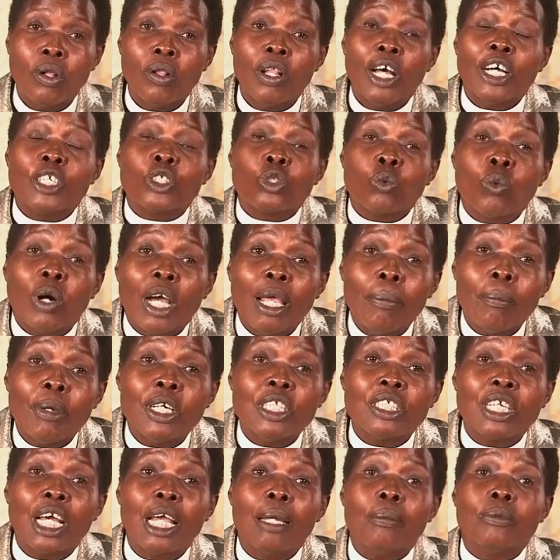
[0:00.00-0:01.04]
That's why
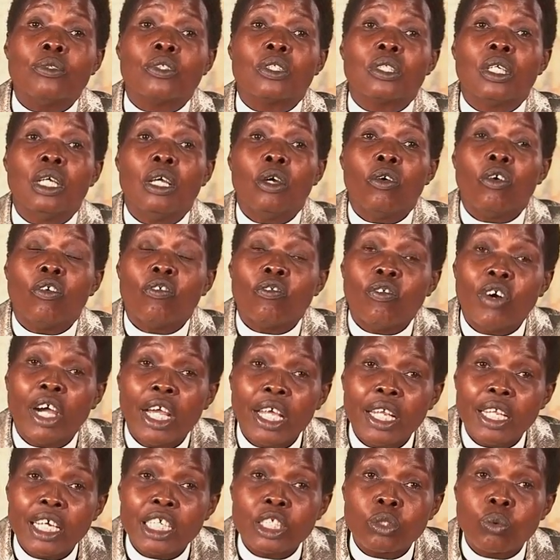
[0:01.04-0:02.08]
many times we
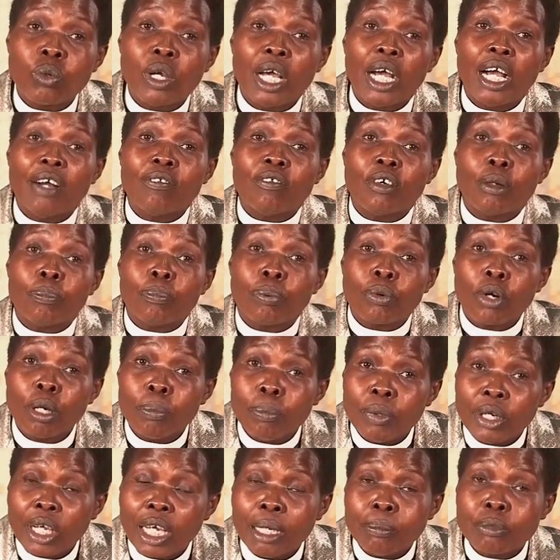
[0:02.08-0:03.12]
find that we have a
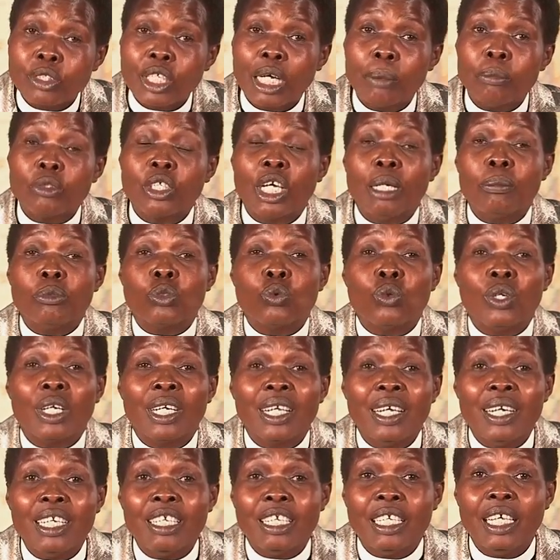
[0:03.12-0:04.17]
problem. Sometimes we
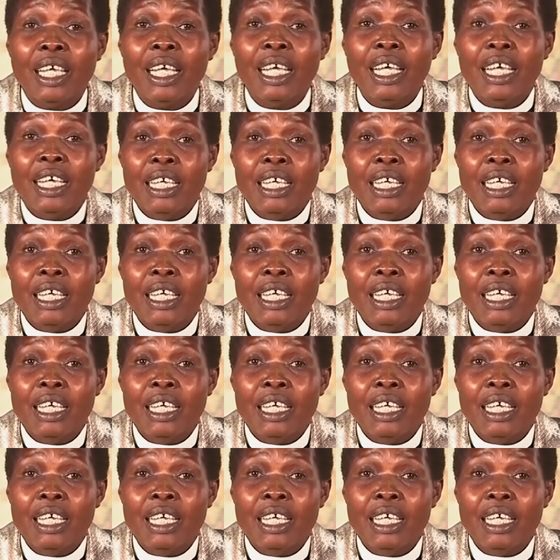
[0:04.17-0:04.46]
really...